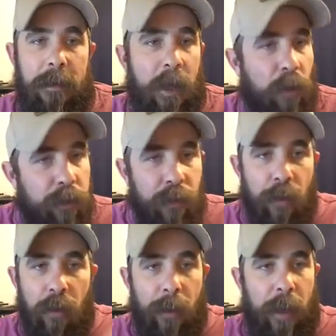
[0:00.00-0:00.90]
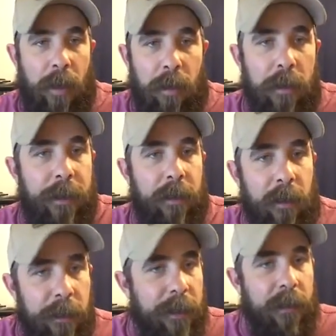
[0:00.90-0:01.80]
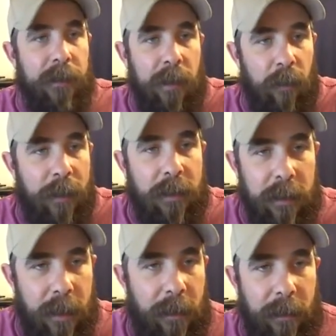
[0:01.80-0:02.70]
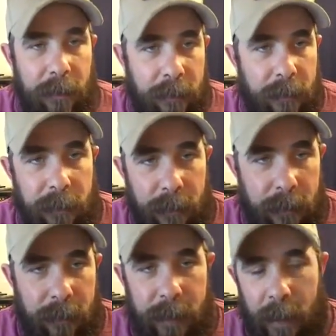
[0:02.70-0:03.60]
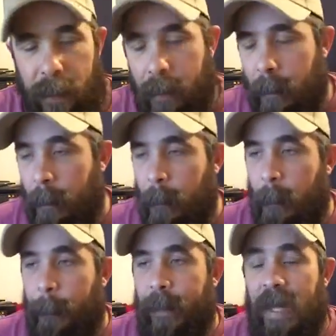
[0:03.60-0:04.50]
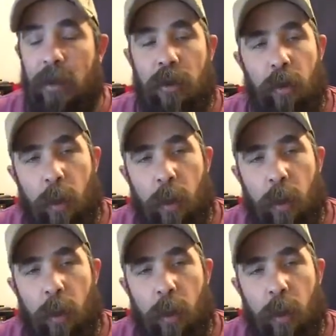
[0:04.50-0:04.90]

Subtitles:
go through them all and look and see what's there. Okay, and you